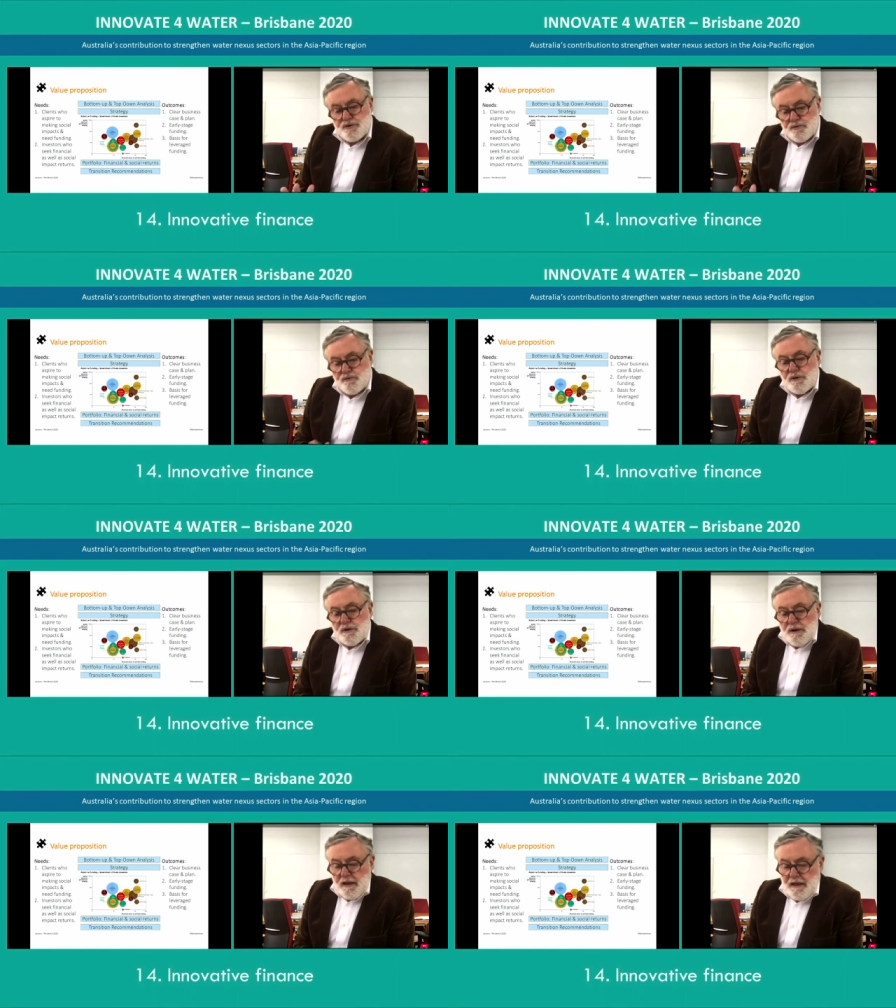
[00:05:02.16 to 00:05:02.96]
to
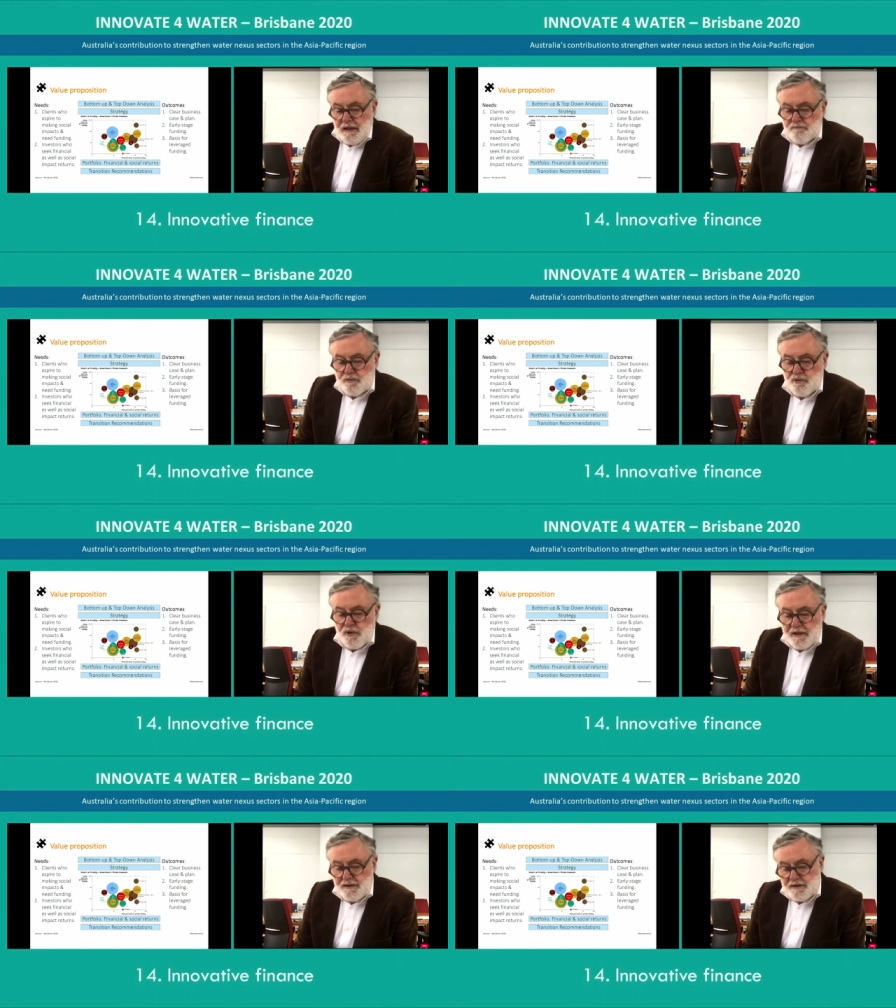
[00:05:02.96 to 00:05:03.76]

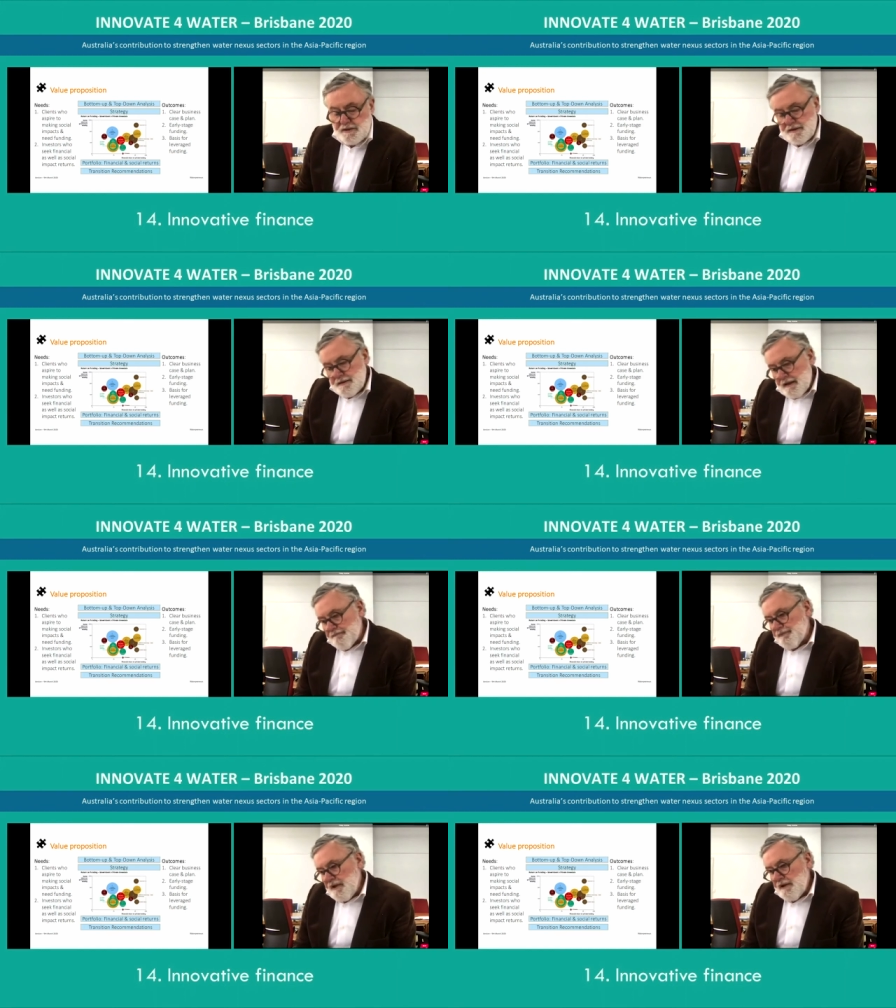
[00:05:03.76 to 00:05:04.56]
create this
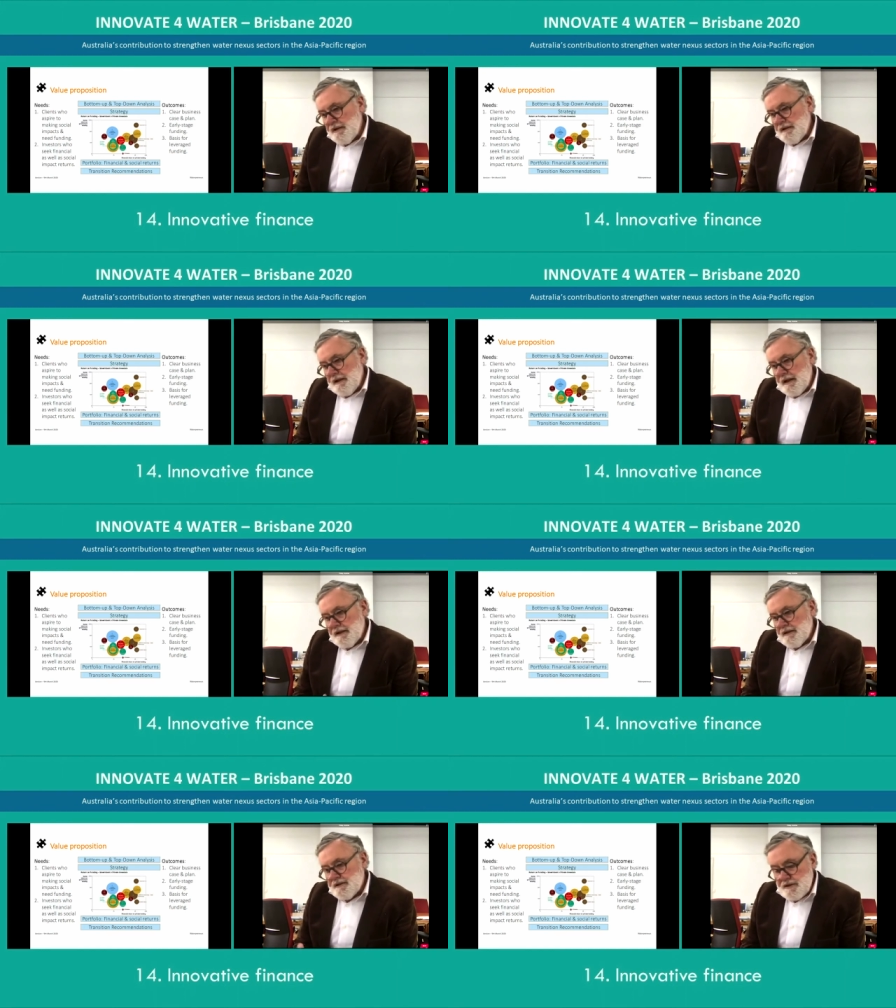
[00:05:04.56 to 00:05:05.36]

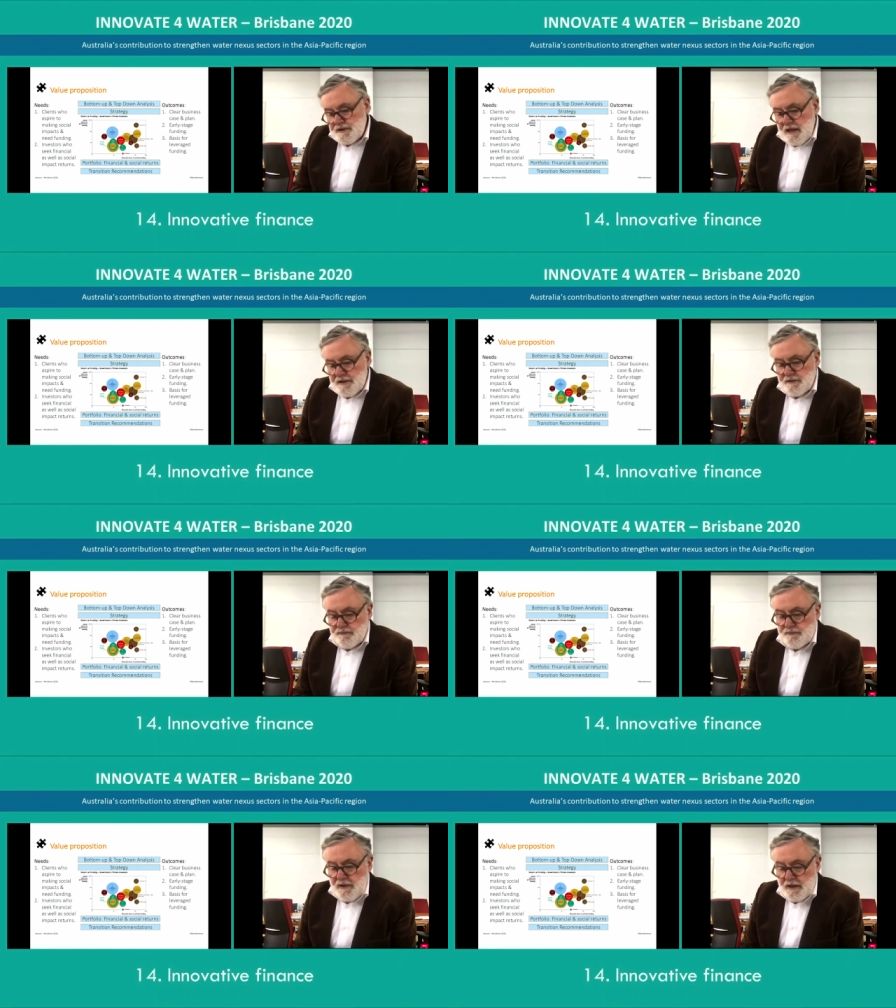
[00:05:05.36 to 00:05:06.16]
this discussion
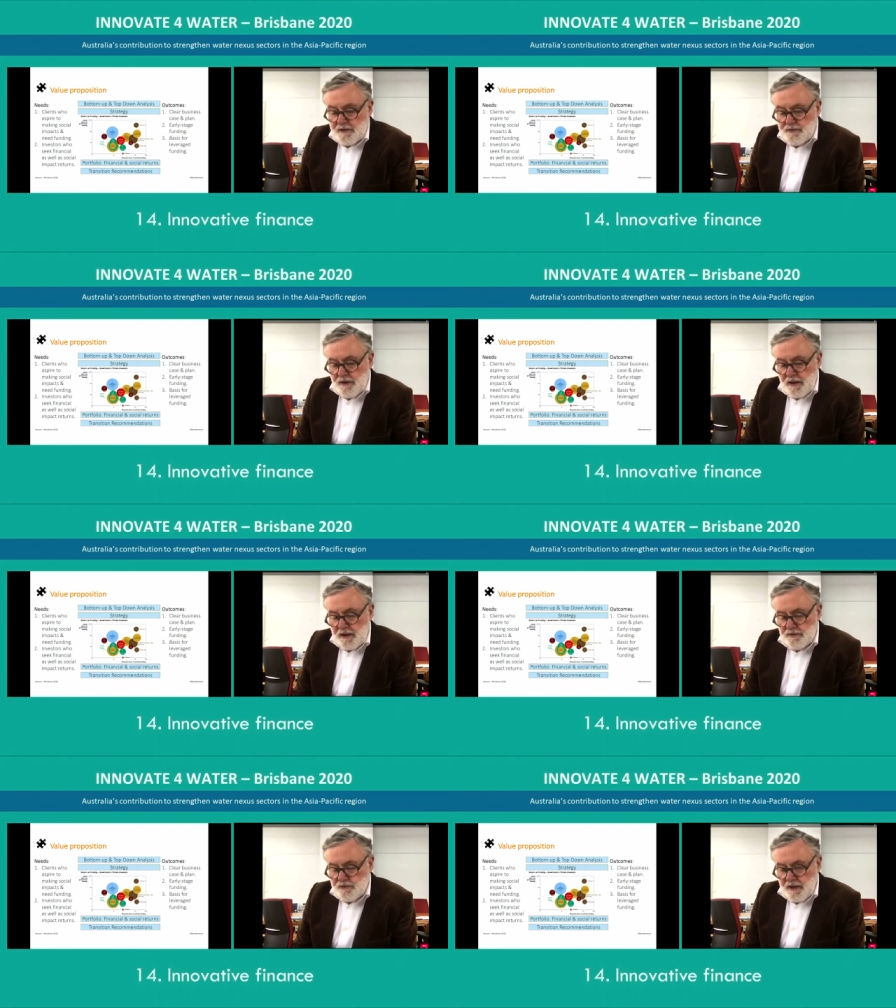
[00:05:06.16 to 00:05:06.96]
of
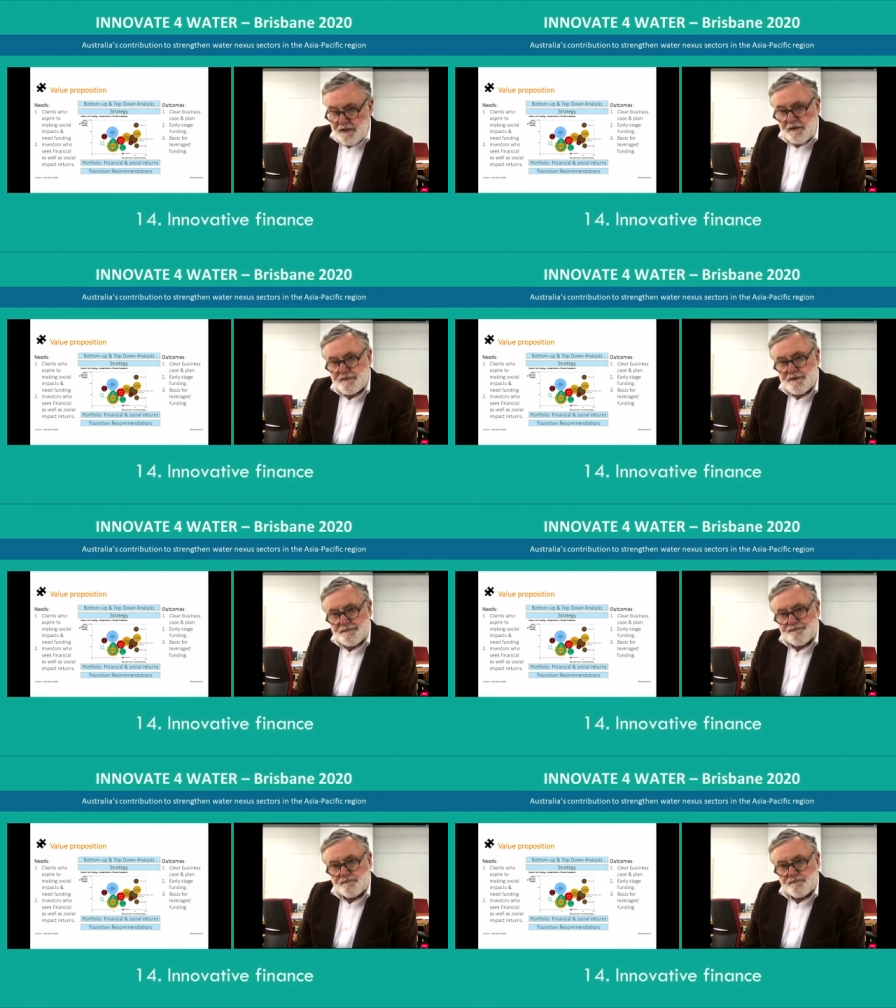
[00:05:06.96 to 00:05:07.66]
trade-offs.